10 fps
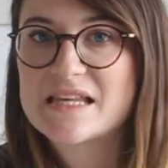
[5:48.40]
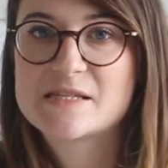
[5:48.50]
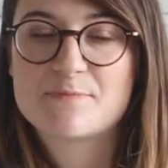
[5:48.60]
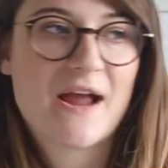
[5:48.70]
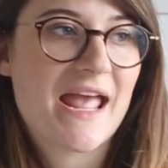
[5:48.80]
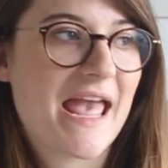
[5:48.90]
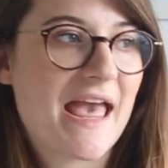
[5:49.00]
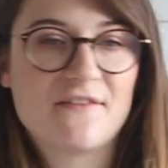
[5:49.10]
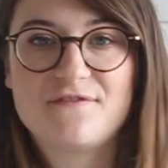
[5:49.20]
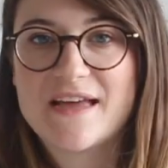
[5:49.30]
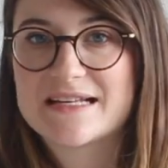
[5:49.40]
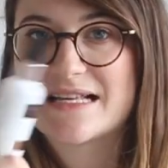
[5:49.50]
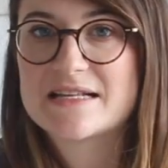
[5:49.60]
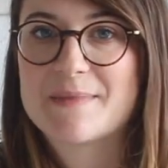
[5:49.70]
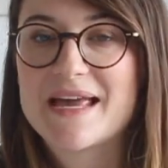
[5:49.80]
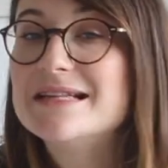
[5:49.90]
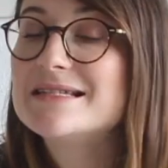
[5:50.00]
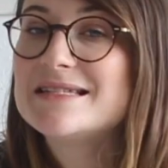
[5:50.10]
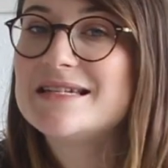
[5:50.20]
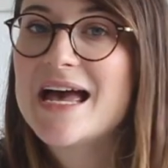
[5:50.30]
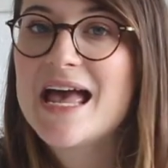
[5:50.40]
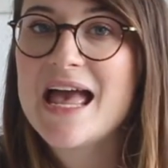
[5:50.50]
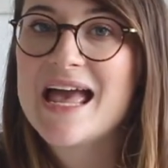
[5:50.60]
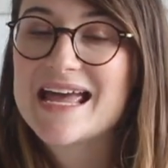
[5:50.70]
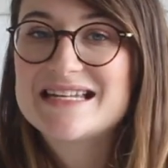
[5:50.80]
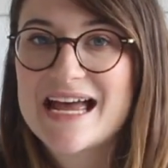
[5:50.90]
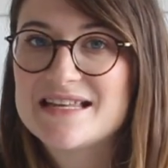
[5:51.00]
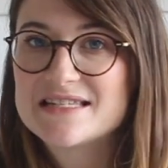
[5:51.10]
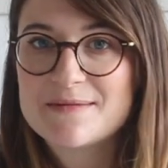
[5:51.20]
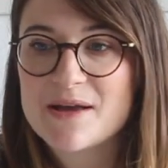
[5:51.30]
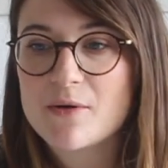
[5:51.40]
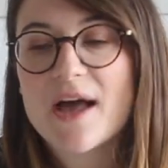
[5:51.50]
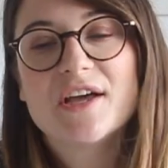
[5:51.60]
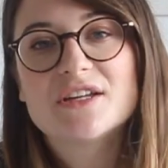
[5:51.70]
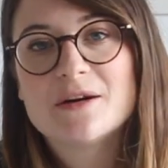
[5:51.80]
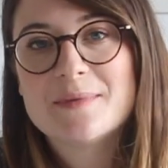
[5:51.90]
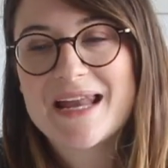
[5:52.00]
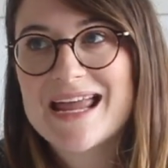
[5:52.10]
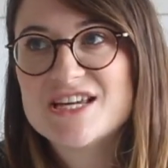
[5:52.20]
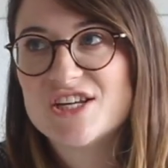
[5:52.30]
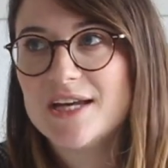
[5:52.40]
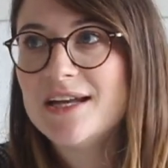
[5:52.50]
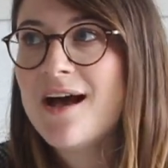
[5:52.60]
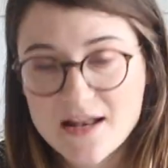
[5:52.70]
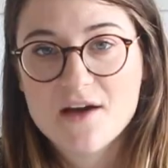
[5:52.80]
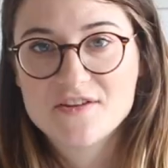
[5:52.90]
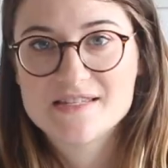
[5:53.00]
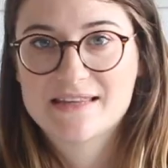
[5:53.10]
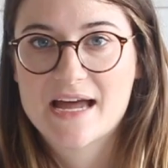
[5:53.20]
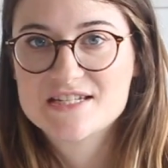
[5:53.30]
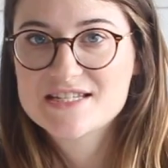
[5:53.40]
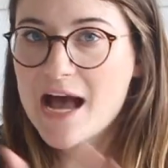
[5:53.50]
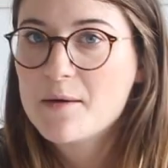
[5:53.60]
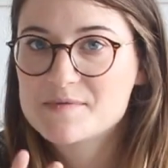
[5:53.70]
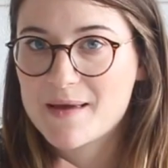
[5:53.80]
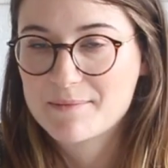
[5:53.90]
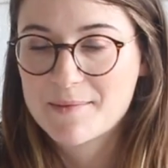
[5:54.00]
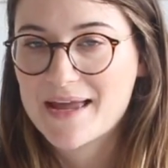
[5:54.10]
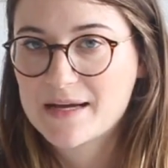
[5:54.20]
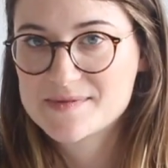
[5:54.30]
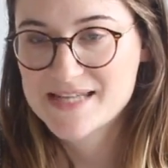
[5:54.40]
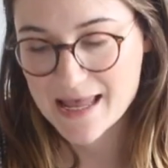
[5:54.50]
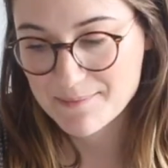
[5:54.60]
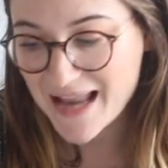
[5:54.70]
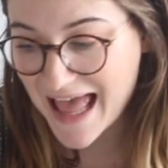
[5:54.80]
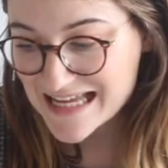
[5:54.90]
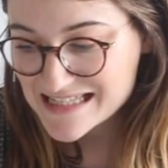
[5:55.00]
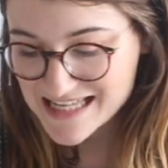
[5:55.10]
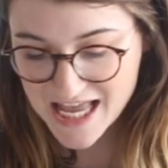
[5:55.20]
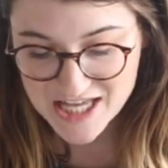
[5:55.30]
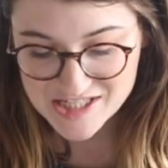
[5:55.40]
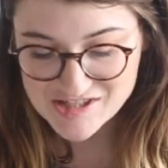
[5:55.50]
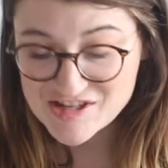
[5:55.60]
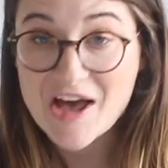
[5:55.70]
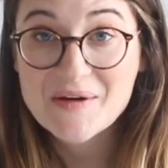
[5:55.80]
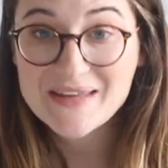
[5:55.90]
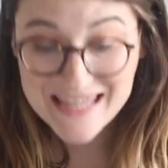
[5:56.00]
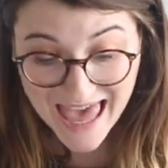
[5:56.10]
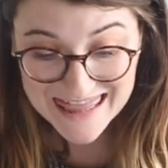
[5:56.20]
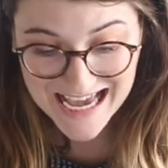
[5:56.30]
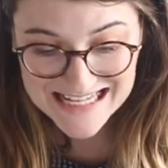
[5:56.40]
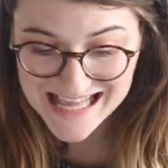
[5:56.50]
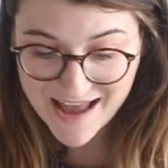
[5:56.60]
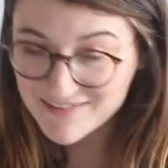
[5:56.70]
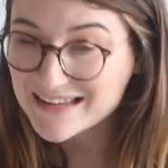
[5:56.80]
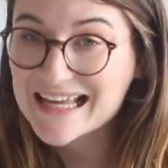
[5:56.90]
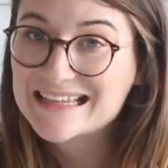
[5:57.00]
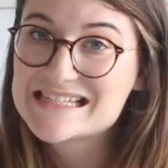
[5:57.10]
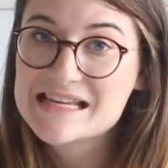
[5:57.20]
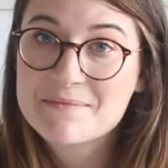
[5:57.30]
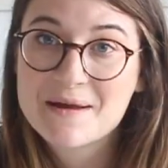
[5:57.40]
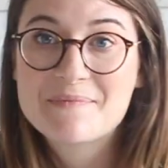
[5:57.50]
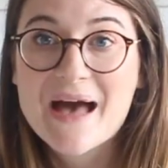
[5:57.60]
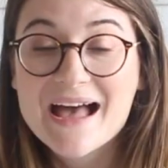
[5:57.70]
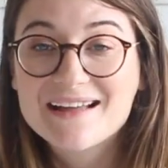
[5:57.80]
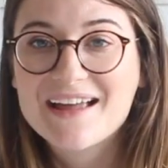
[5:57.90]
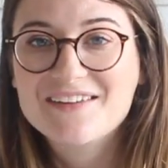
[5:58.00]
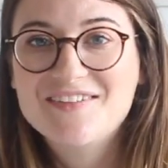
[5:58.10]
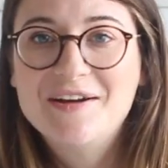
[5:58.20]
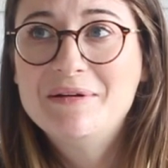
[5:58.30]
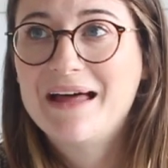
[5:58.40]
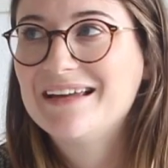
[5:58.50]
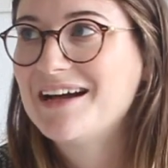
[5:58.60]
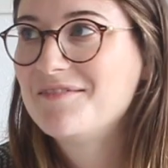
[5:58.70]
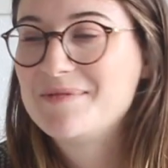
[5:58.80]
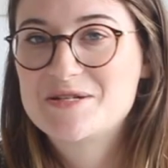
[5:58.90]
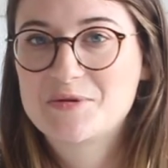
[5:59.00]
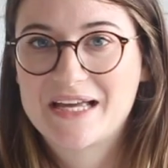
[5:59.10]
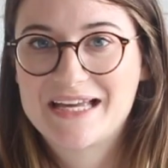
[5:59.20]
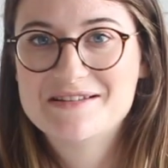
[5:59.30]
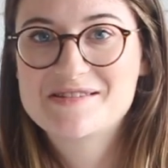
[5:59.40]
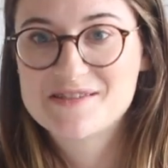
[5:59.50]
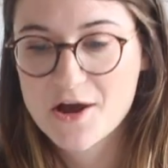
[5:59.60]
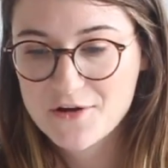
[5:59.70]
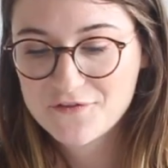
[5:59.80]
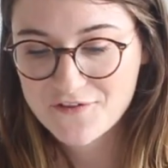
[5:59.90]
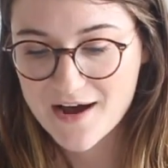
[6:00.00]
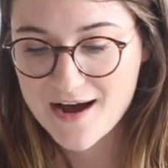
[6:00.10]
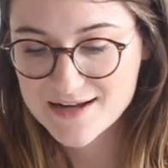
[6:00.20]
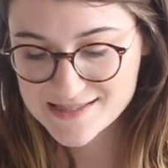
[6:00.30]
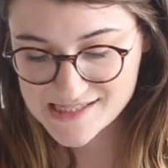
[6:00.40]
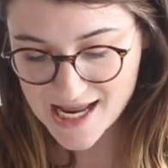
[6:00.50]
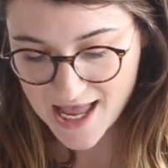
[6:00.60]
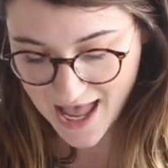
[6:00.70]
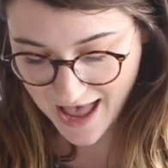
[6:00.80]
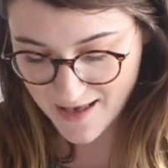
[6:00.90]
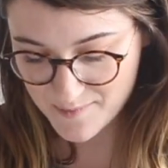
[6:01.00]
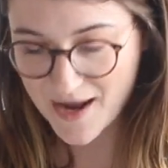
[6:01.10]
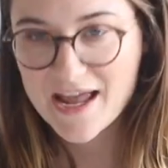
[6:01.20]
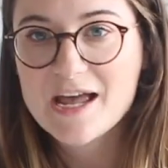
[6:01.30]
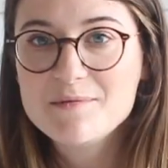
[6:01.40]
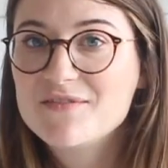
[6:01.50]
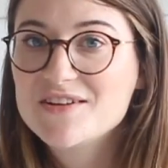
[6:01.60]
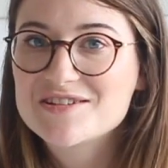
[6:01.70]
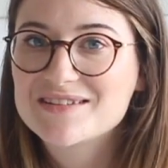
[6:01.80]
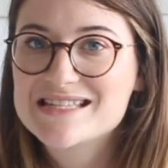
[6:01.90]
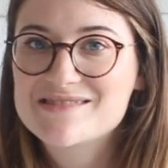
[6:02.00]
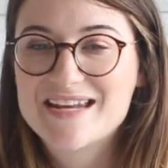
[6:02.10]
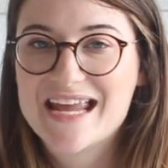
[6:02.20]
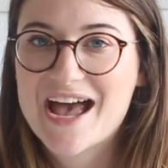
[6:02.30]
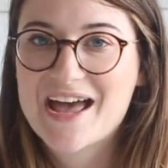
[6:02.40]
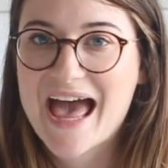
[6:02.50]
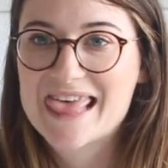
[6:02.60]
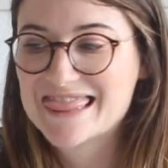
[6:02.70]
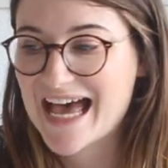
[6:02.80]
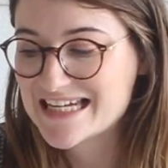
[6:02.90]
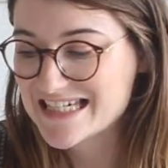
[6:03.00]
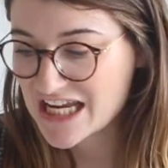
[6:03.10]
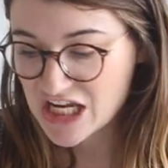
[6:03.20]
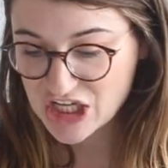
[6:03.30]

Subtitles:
spraying fixing mist, it tends to be quite a good combination. I love using that. It just helps make my makeup stay in place. So yeah, that is everything that's in my bag. I feel like I've been talking so fast. But I hope you've enjoyed this video and that